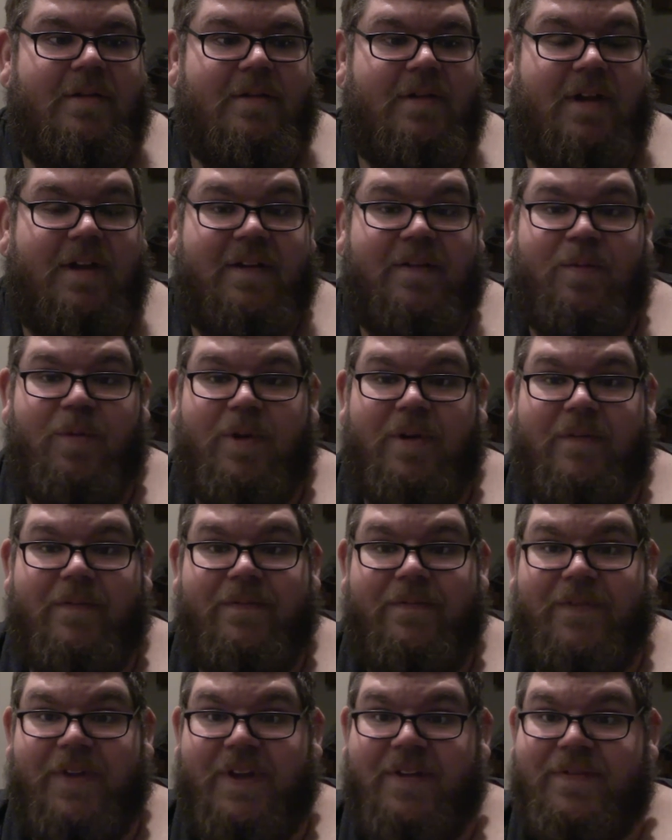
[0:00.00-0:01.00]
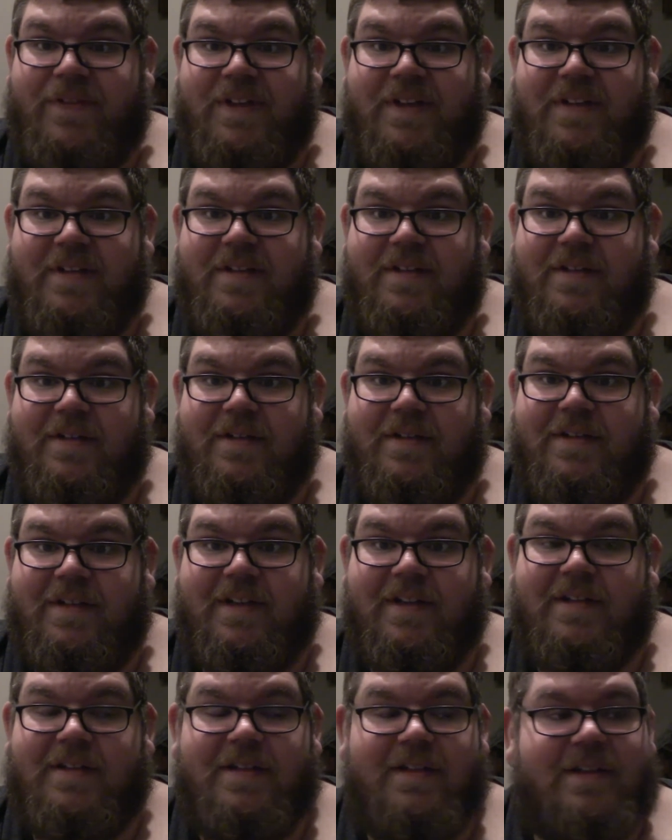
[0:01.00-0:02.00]
what, 50s and
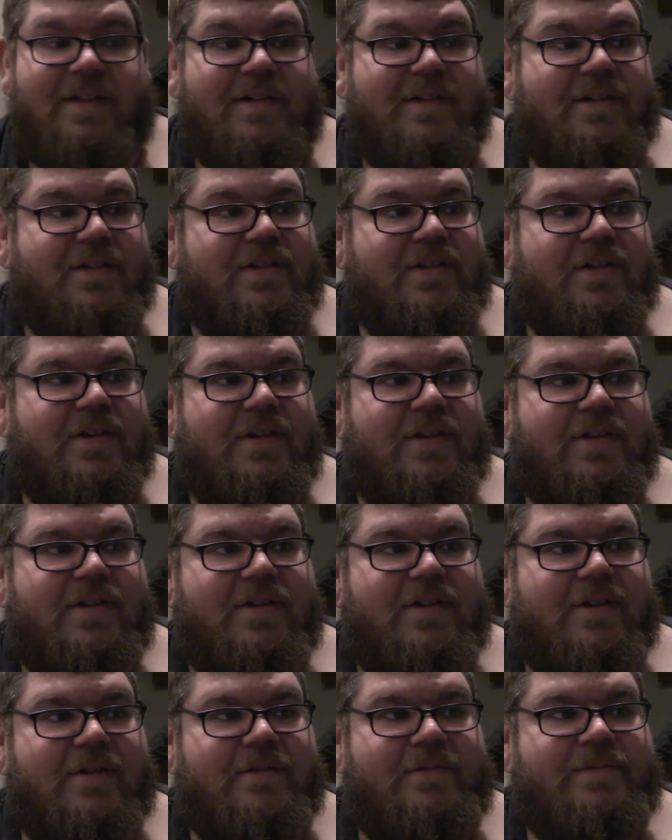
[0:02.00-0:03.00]
60s and such. So